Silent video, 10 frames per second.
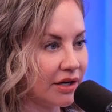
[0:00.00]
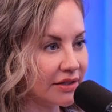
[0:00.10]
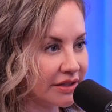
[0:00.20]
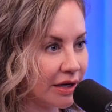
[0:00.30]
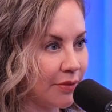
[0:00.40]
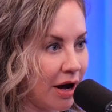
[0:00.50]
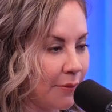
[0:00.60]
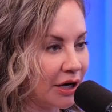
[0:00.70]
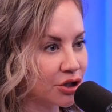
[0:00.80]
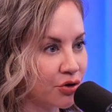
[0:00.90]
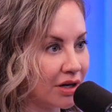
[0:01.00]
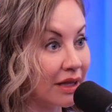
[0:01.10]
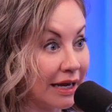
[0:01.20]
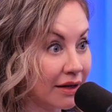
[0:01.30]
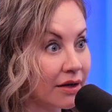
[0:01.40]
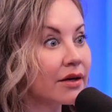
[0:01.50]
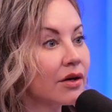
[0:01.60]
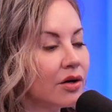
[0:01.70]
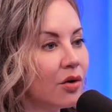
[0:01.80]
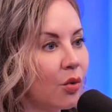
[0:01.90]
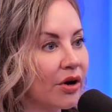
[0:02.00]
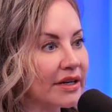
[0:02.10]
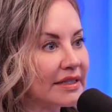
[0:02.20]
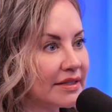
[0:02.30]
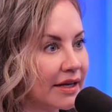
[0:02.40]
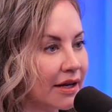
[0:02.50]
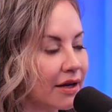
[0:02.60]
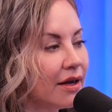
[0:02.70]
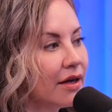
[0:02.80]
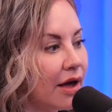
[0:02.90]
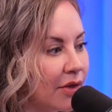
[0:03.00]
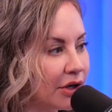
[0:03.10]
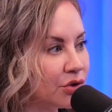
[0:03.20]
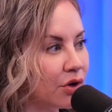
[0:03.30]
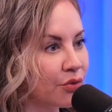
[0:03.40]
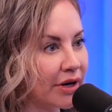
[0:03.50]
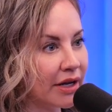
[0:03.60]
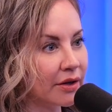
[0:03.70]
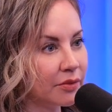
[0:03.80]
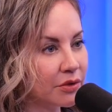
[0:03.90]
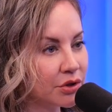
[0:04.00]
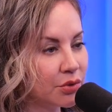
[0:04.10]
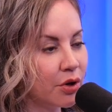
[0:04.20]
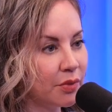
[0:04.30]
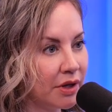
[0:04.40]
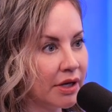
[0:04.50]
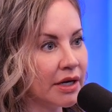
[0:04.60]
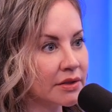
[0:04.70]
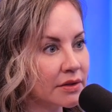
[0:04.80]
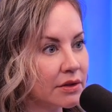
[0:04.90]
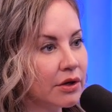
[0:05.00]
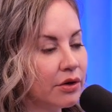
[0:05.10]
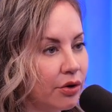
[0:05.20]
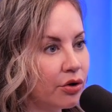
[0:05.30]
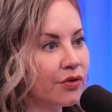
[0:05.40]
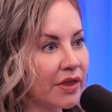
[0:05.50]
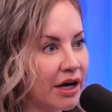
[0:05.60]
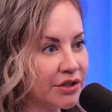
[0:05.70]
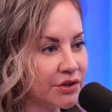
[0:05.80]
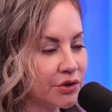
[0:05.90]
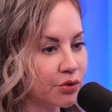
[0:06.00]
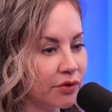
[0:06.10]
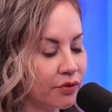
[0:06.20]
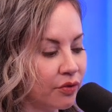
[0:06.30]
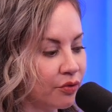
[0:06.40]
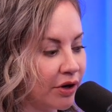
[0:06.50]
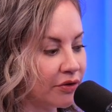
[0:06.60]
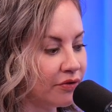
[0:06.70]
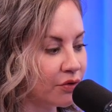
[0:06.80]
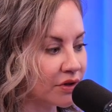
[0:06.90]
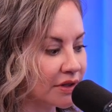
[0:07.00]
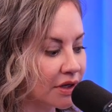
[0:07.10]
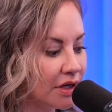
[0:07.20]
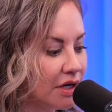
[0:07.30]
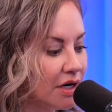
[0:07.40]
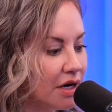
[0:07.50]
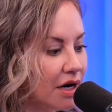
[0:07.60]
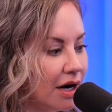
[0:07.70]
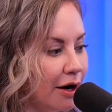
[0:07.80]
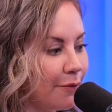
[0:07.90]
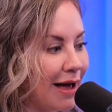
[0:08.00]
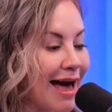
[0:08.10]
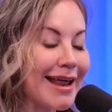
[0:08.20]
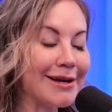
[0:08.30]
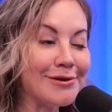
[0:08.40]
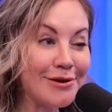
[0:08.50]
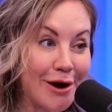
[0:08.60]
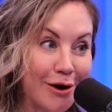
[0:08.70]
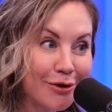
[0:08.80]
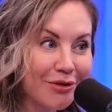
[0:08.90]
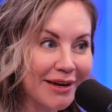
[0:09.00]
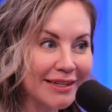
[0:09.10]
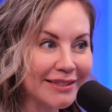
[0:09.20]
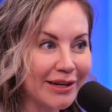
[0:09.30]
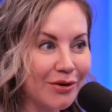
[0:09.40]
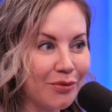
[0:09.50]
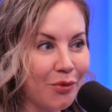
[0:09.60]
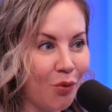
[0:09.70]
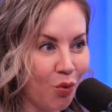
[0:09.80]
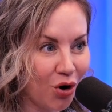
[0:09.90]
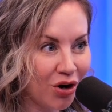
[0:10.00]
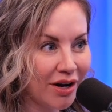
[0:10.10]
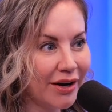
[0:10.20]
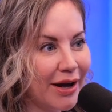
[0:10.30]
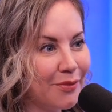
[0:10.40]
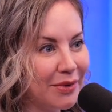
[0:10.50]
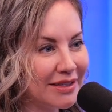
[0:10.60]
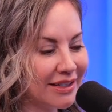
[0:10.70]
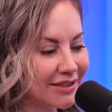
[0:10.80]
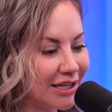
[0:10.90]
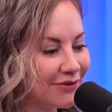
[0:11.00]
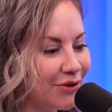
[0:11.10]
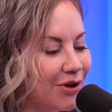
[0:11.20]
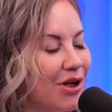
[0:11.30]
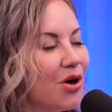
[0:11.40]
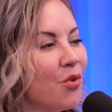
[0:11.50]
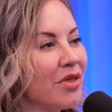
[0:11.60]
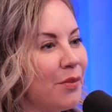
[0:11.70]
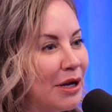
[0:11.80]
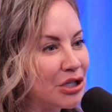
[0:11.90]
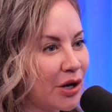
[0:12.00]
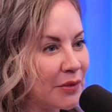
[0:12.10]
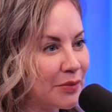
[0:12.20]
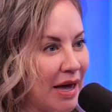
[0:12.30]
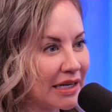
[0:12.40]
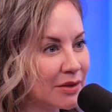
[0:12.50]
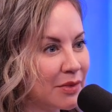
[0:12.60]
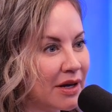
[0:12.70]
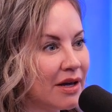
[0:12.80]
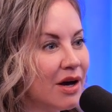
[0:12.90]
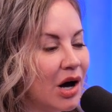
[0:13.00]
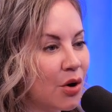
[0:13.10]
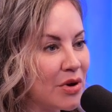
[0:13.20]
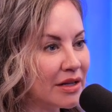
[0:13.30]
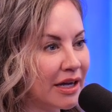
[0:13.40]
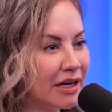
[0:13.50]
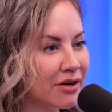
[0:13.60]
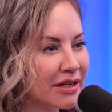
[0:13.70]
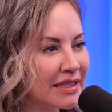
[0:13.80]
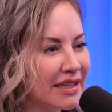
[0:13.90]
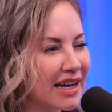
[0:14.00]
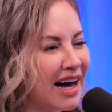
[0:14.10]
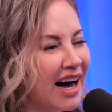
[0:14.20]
I'll set them up, make sure I like where it's sitting, and then I'll do a running to a PDS over that just to sort of reinforce it. And I know that it's going to work and be successful when the patient comes back to me a week later and is like,